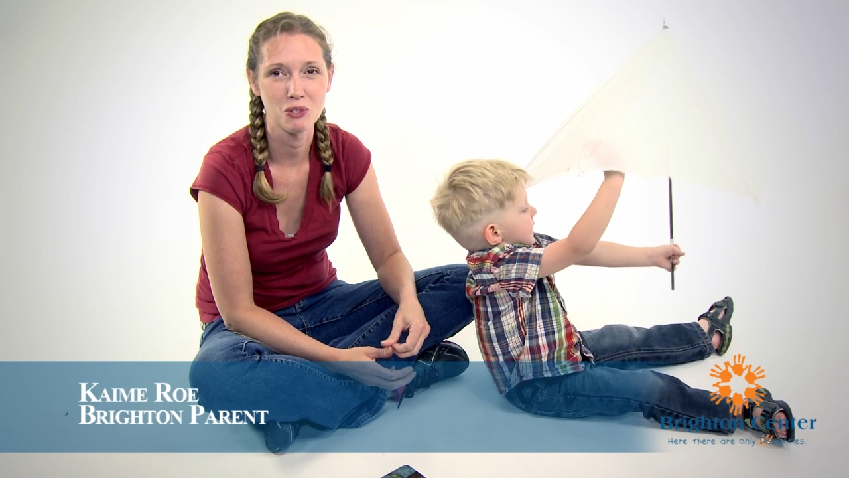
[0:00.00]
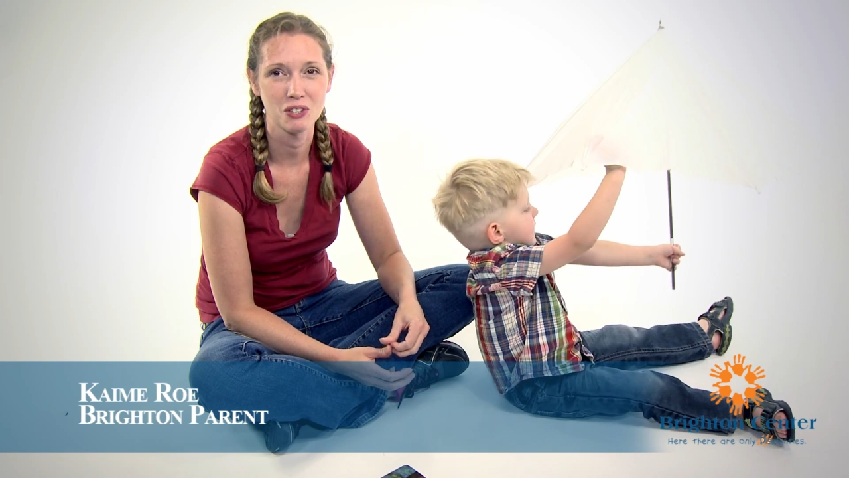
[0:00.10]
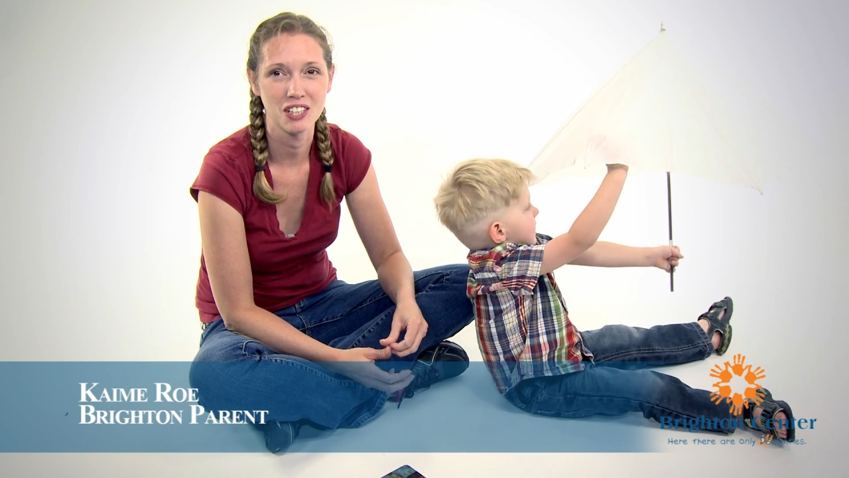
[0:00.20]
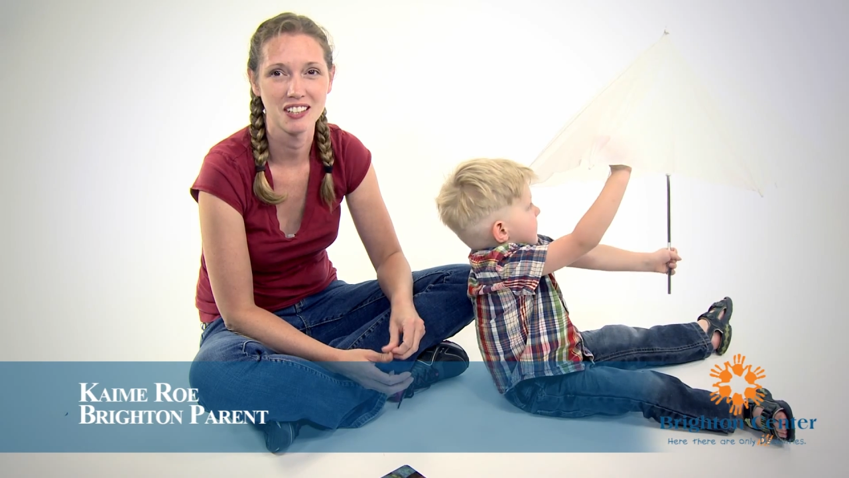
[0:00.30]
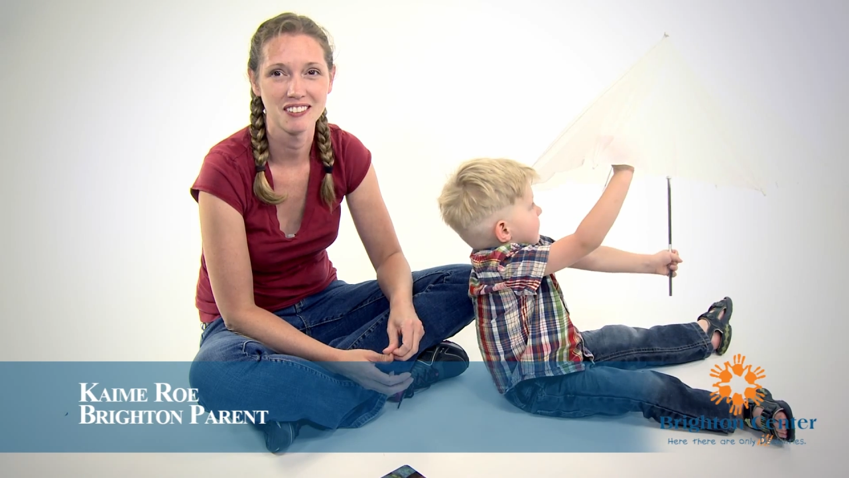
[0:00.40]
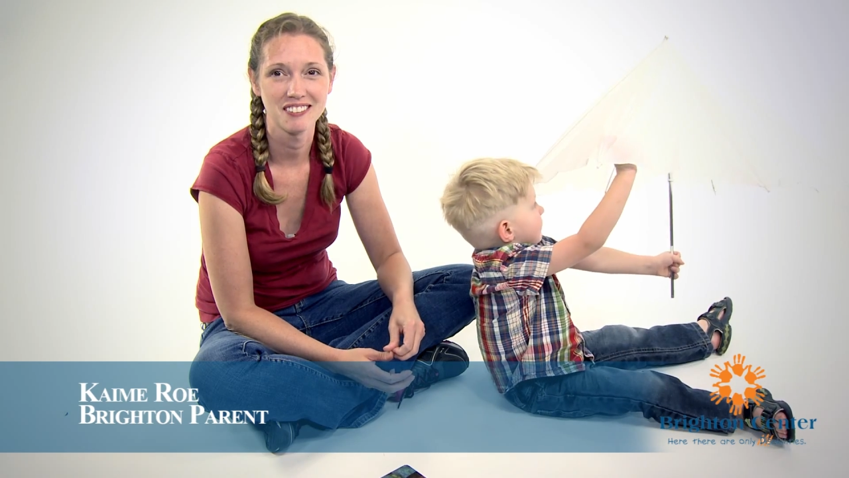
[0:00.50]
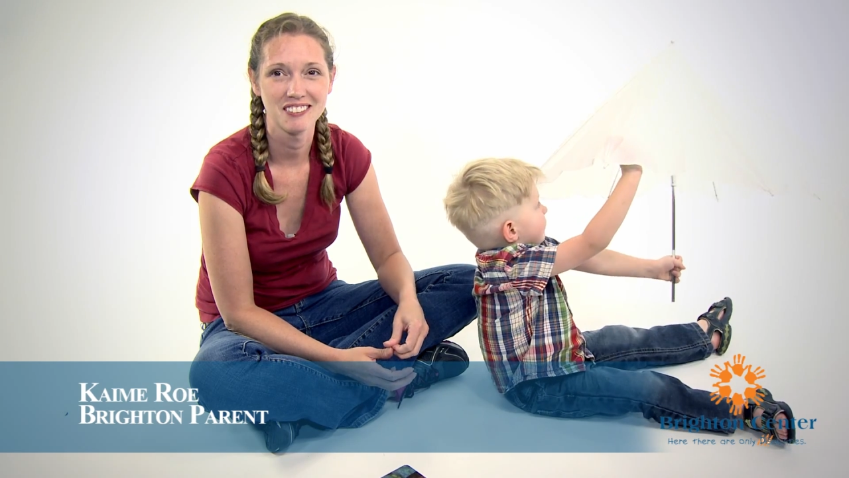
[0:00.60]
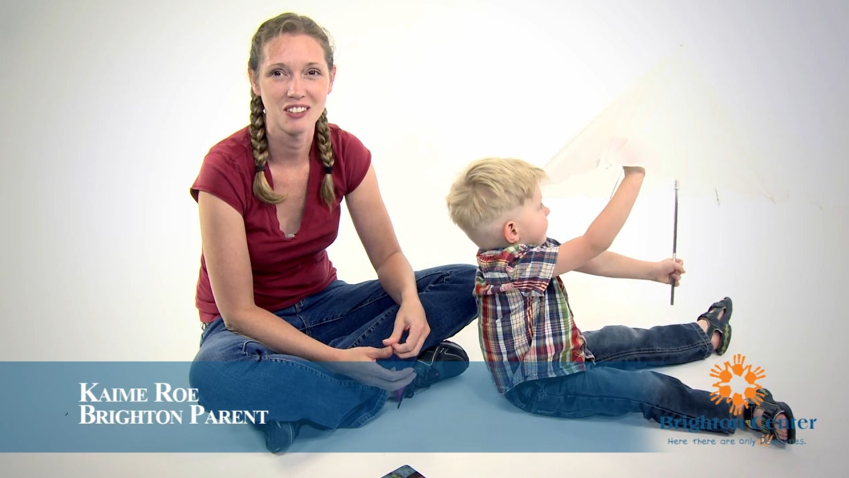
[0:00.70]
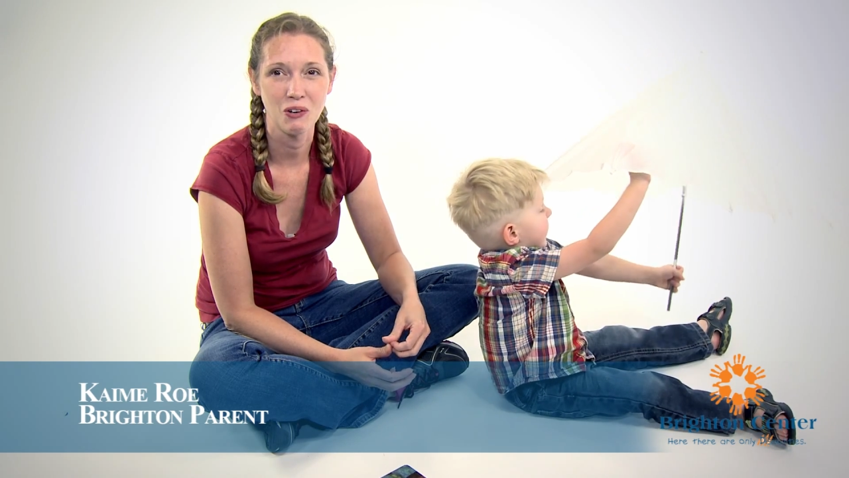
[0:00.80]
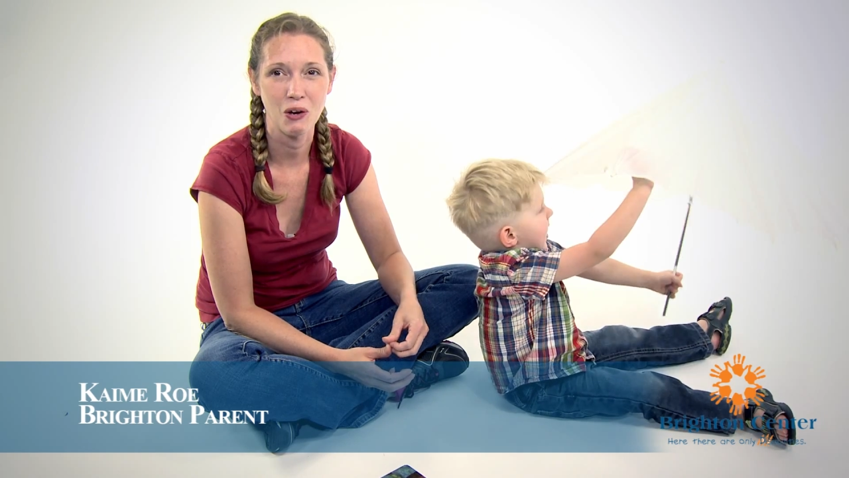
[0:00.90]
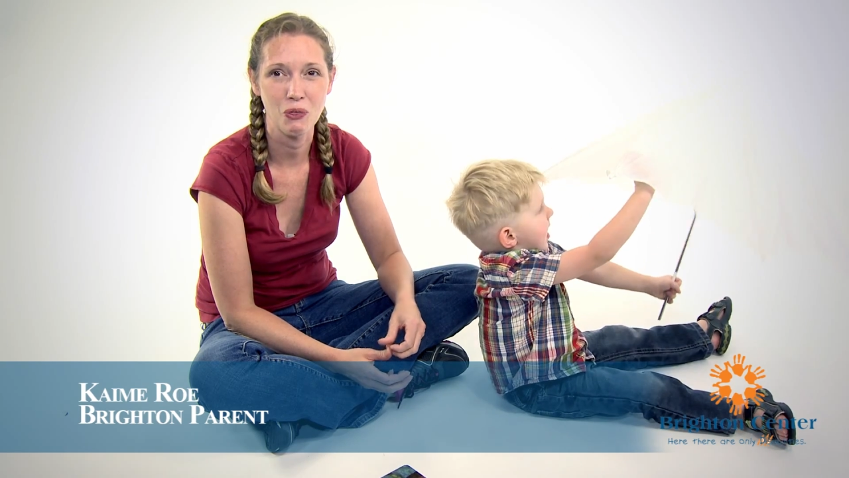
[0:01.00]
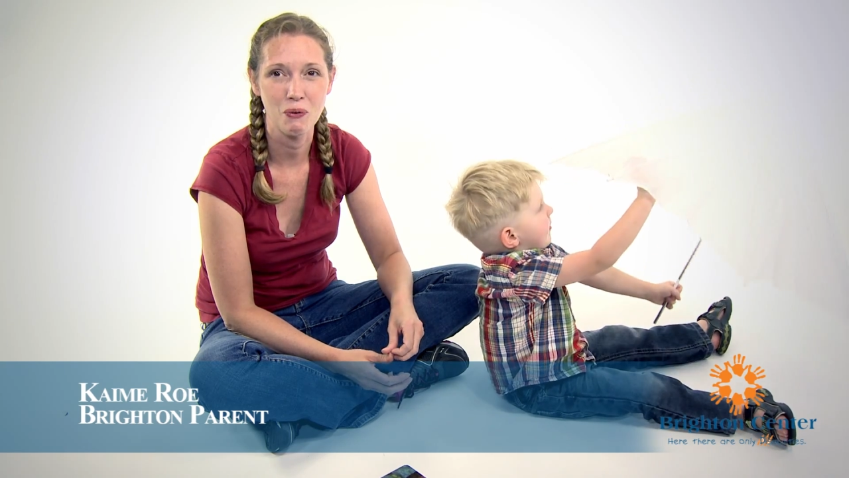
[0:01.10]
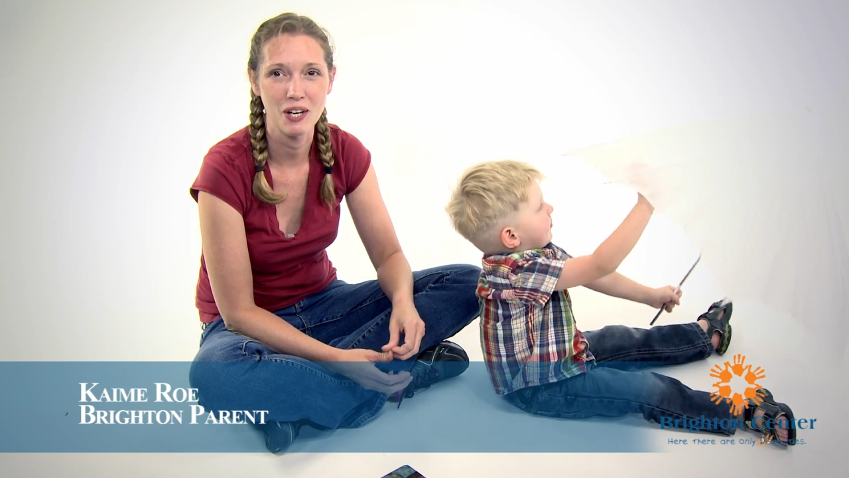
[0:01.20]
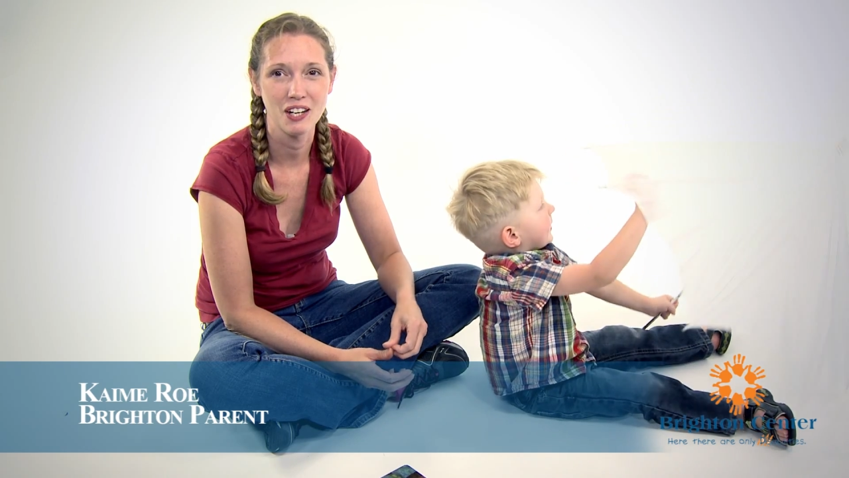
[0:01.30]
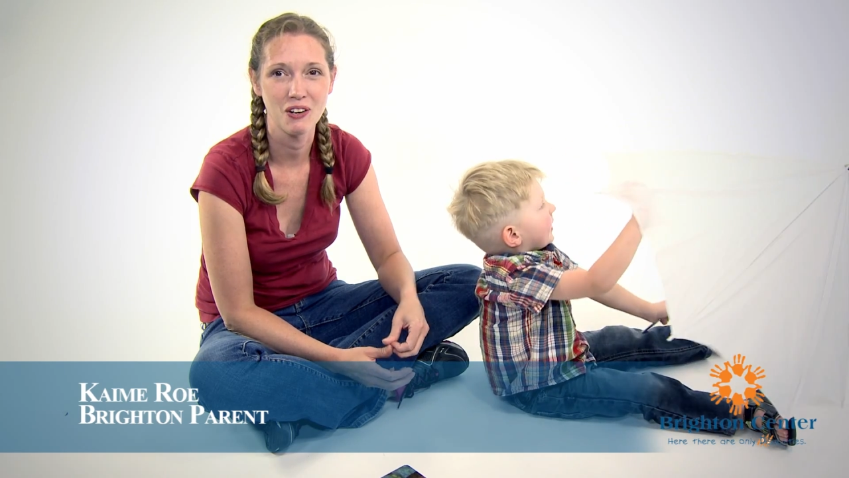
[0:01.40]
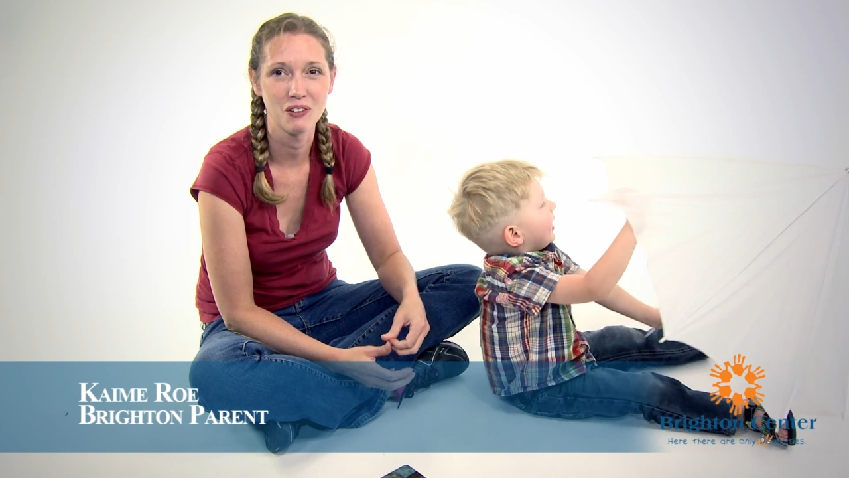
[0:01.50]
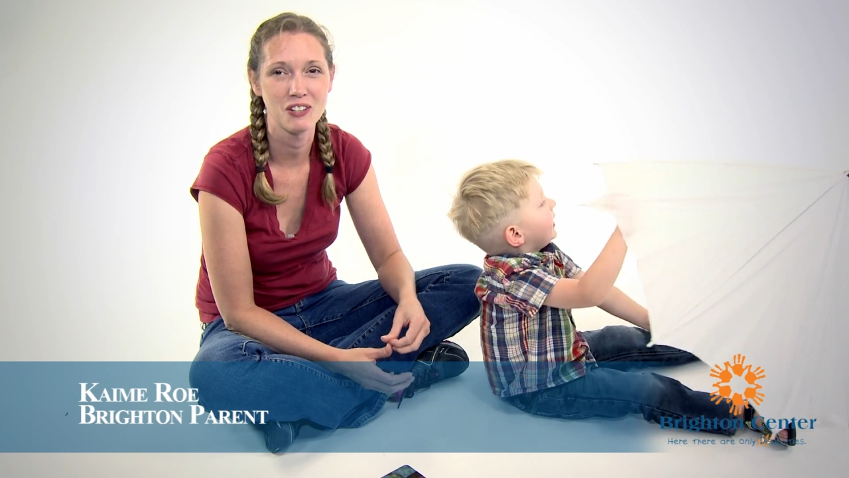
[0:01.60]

really go out the window,